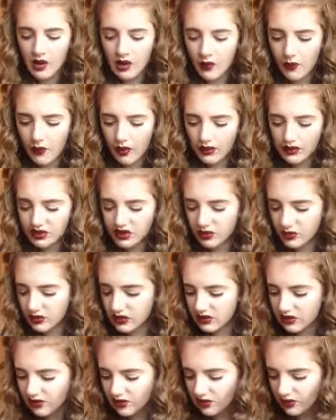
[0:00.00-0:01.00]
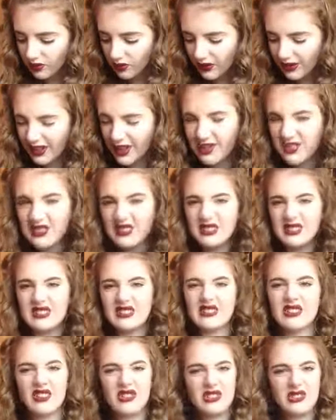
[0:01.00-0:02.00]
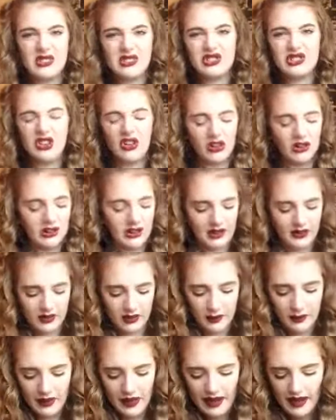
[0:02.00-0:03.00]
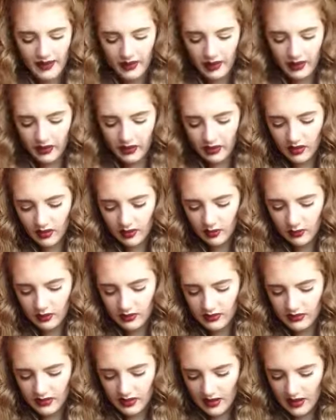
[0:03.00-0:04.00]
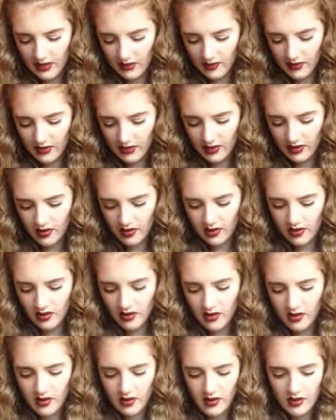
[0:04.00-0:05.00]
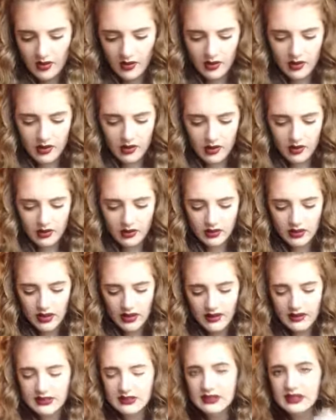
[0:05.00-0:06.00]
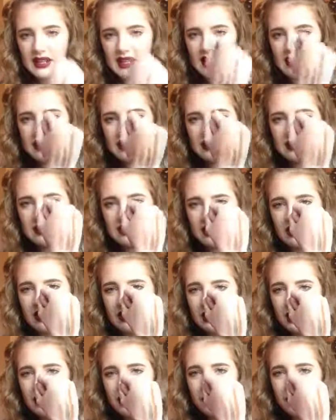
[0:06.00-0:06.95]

What I do want to just point out is it's gone all chunky in the pan like the other ones have. Yeah, that's nice, look.